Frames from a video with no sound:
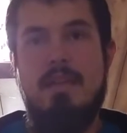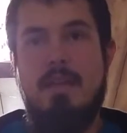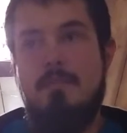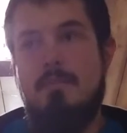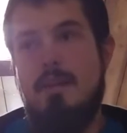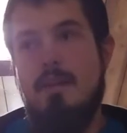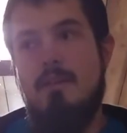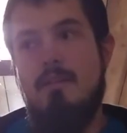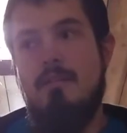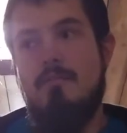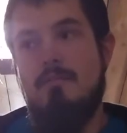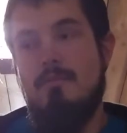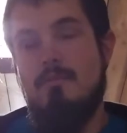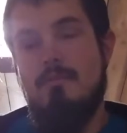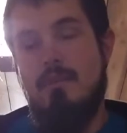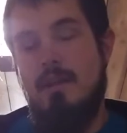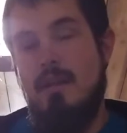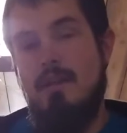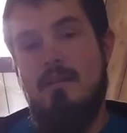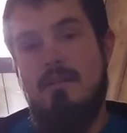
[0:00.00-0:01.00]
They make
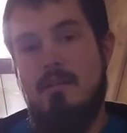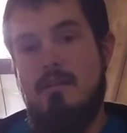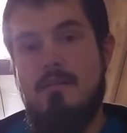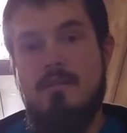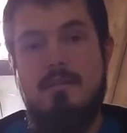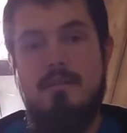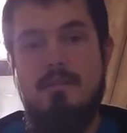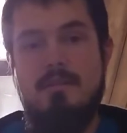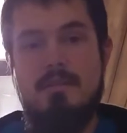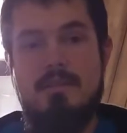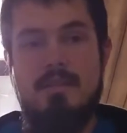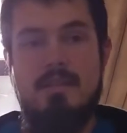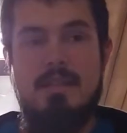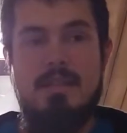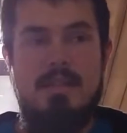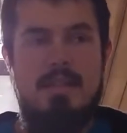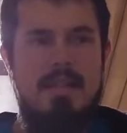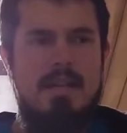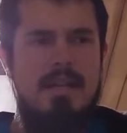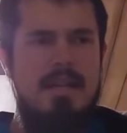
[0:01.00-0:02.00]
great cars.
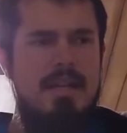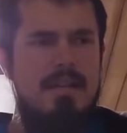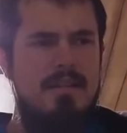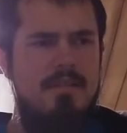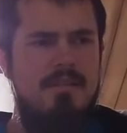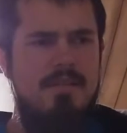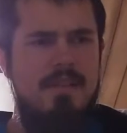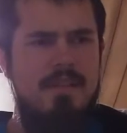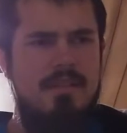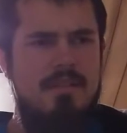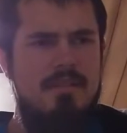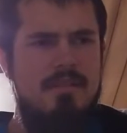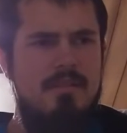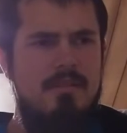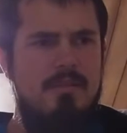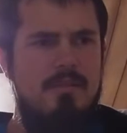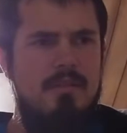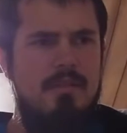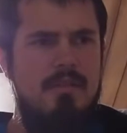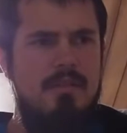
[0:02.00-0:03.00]
I just feel as
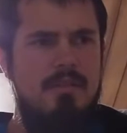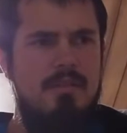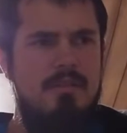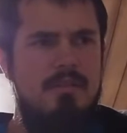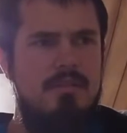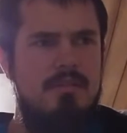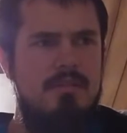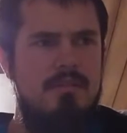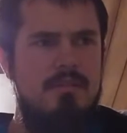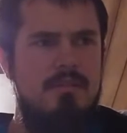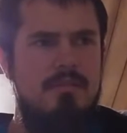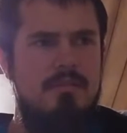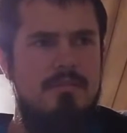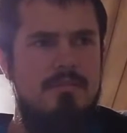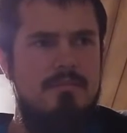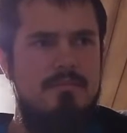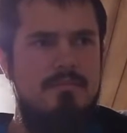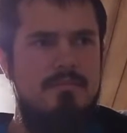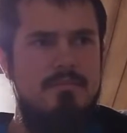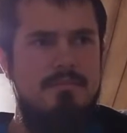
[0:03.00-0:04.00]
though they're
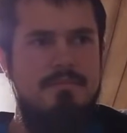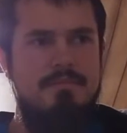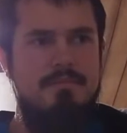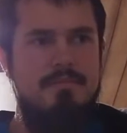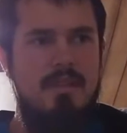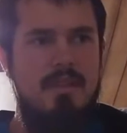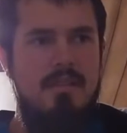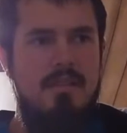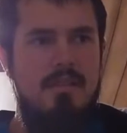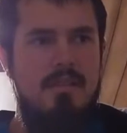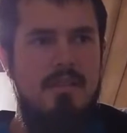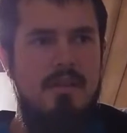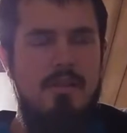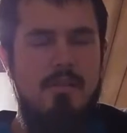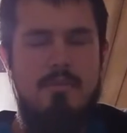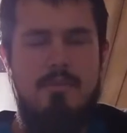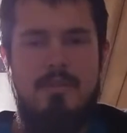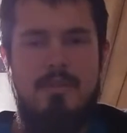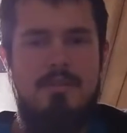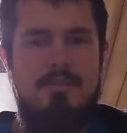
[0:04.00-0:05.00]

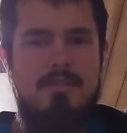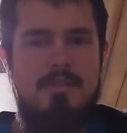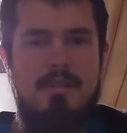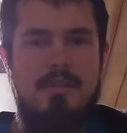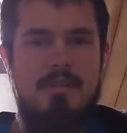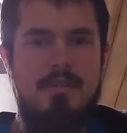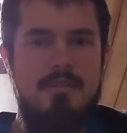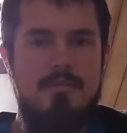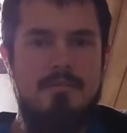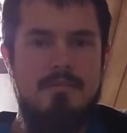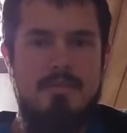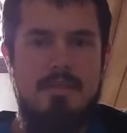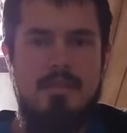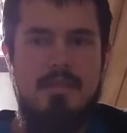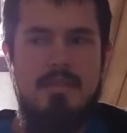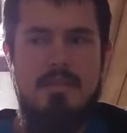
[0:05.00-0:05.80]
over-engineered